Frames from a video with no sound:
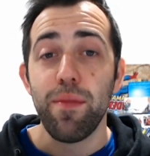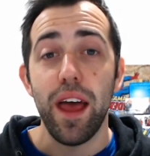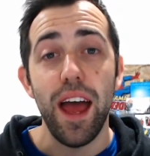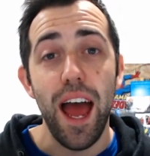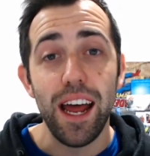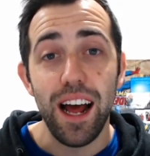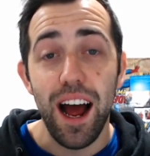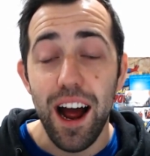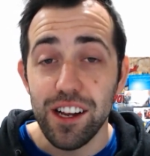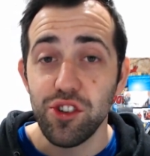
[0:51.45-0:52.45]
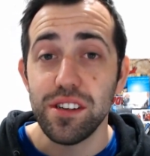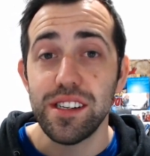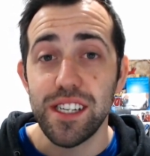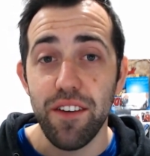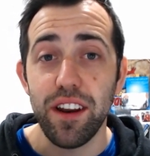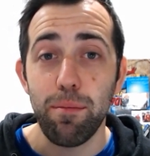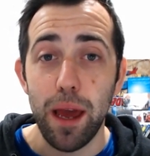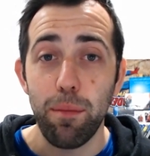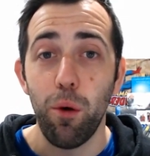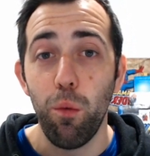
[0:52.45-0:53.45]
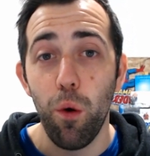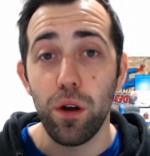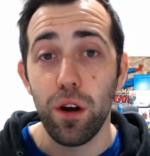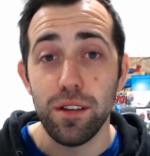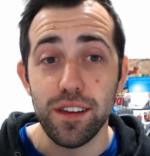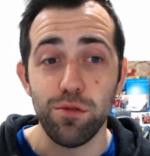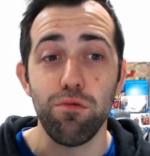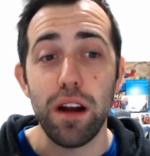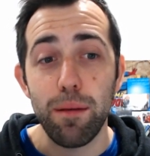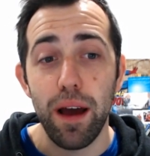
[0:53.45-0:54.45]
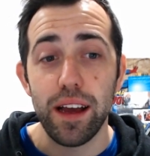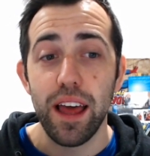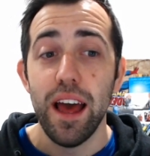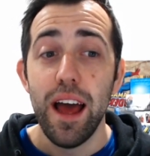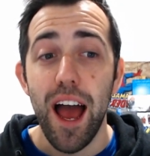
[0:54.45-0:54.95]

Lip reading: It had 170 people work on this remake,